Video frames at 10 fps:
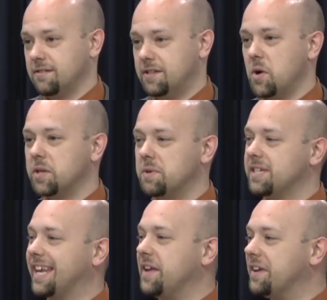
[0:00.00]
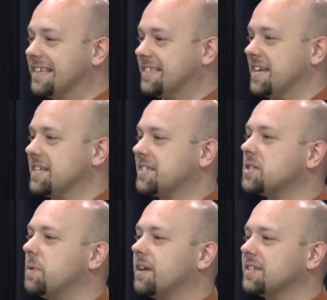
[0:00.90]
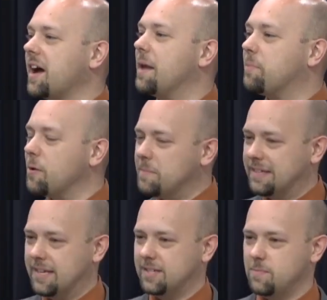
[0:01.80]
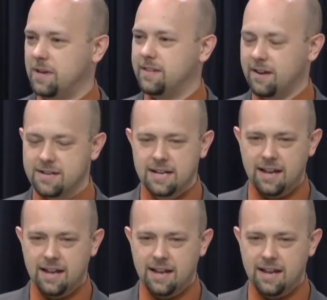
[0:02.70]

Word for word: The only reason it can even exist is because God permits it to be there.